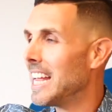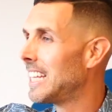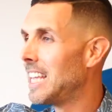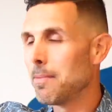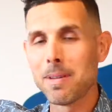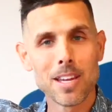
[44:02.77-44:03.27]

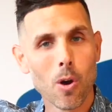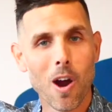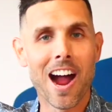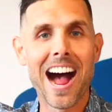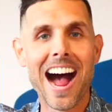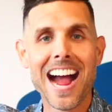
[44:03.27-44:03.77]
Give me your
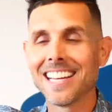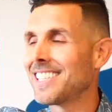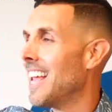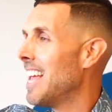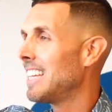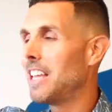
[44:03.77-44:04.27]
eyes.
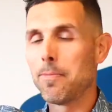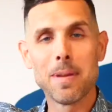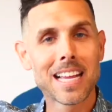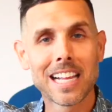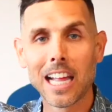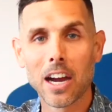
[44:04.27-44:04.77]
Give me
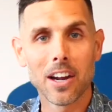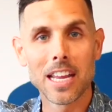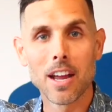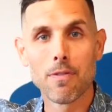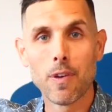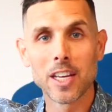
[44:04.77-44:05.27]
clarity
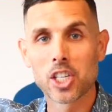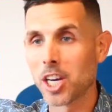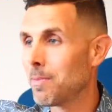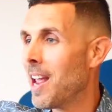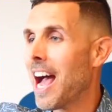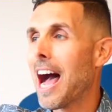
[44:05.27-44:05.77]
of
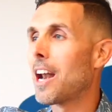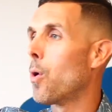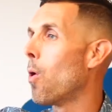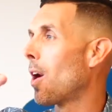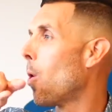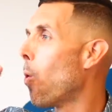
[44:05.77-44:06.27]
vision. I don't
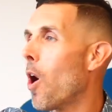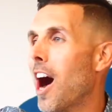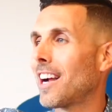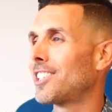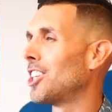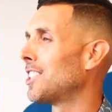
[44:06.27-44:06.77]
want to
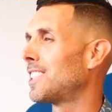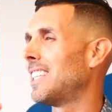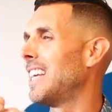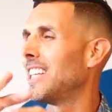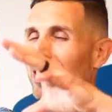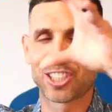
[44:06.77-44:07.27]
walk just
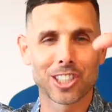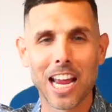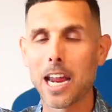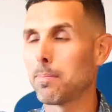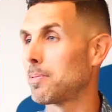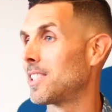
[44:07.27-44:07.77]
seeing
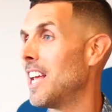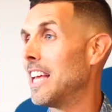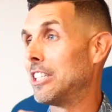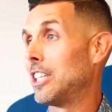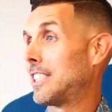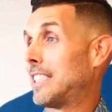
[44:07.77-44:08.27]
shapes,
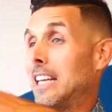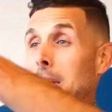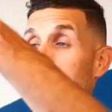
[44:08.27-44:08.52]
just seeing